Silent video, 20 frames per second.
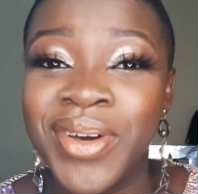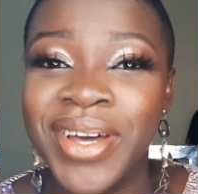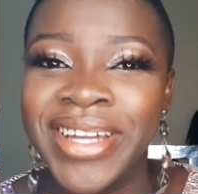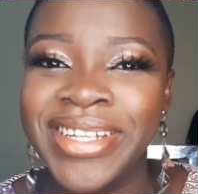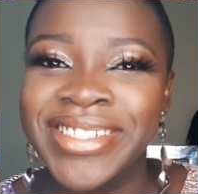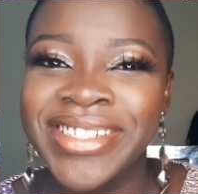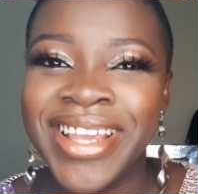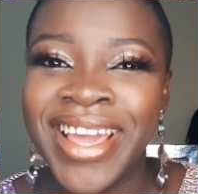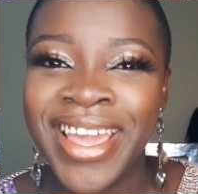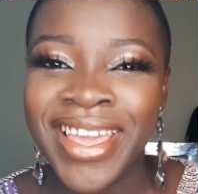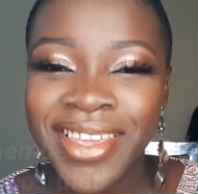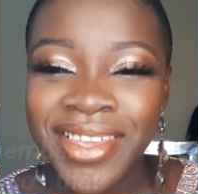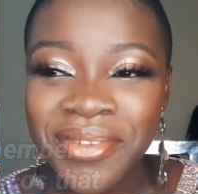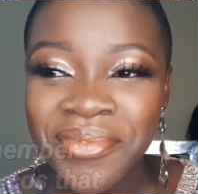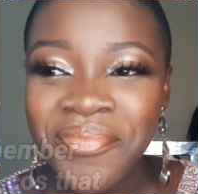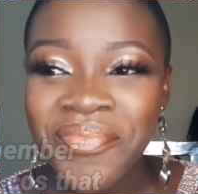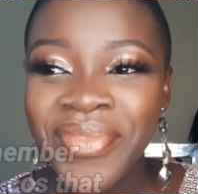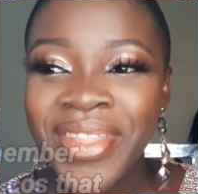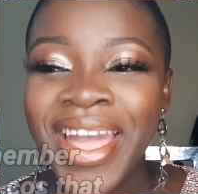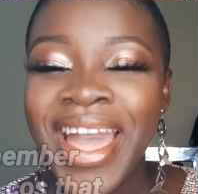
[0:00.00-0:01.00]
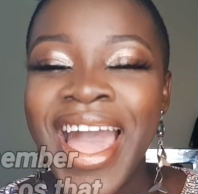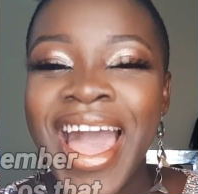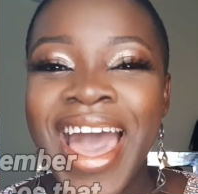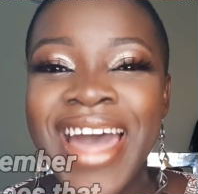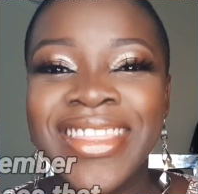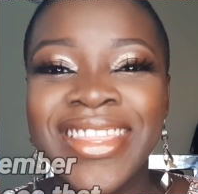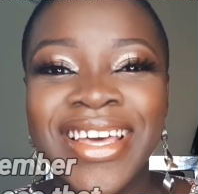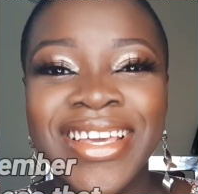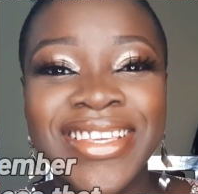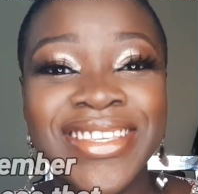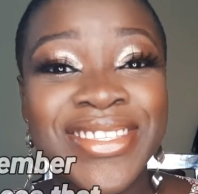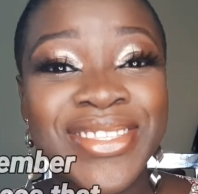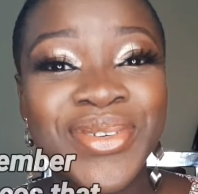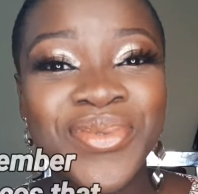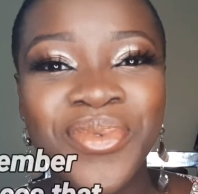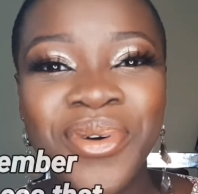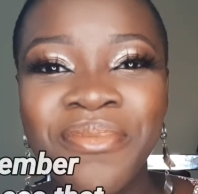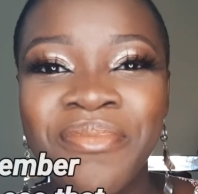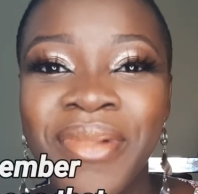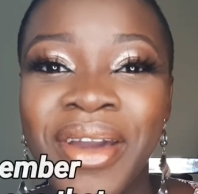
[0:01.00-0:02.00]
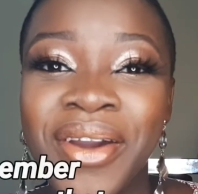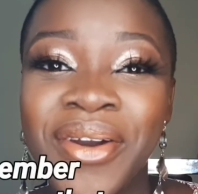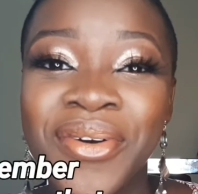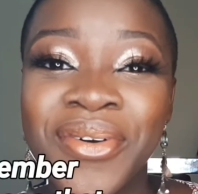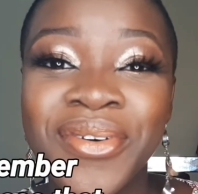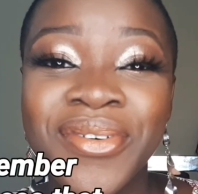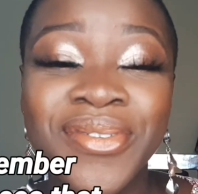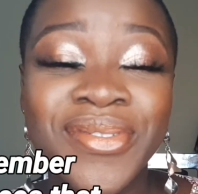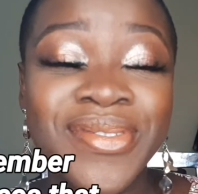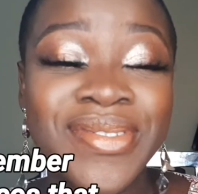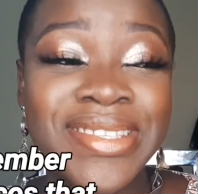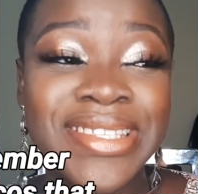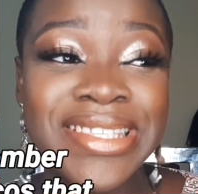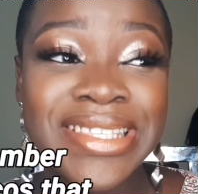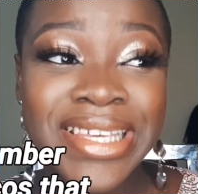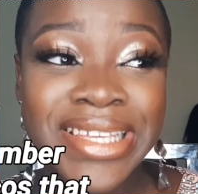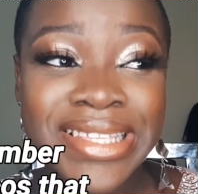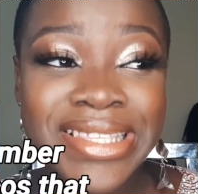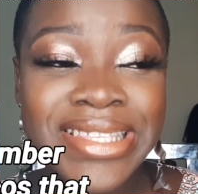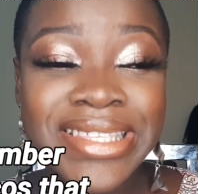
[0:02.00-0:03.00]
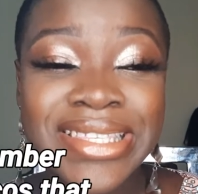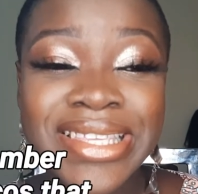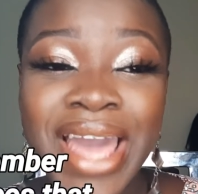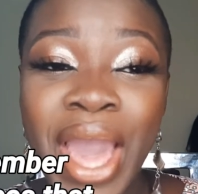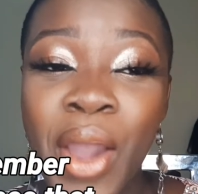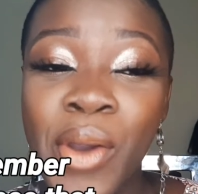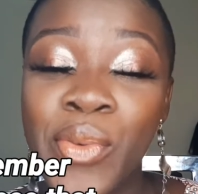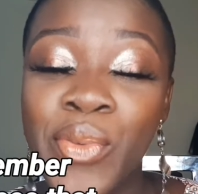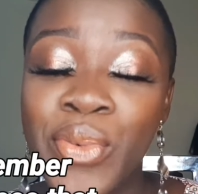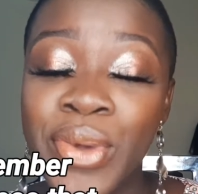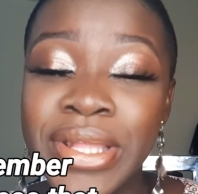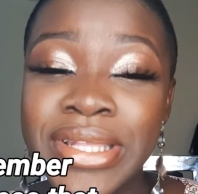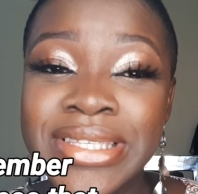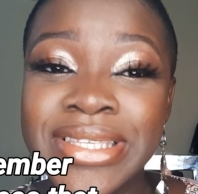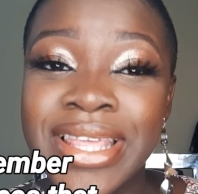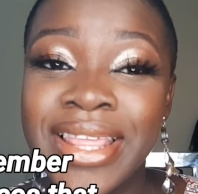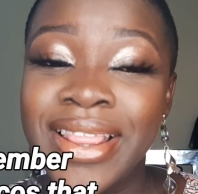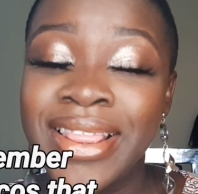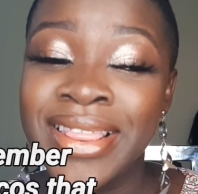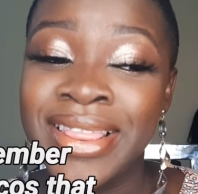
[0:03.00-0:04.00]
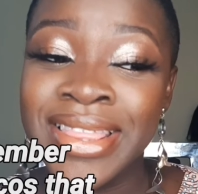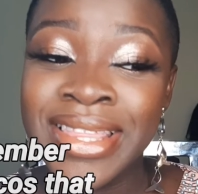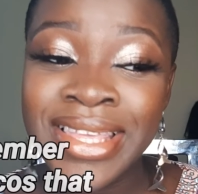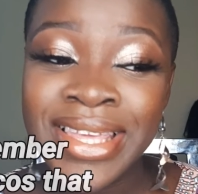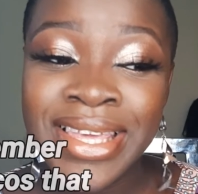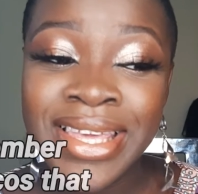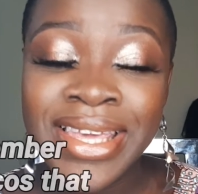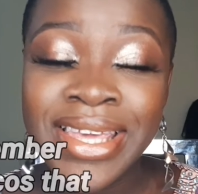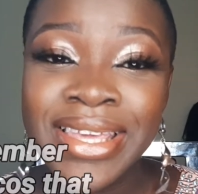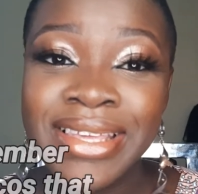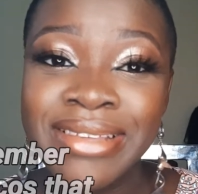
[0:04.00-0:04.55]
Ajayi, and that he's the one my uncle sent with the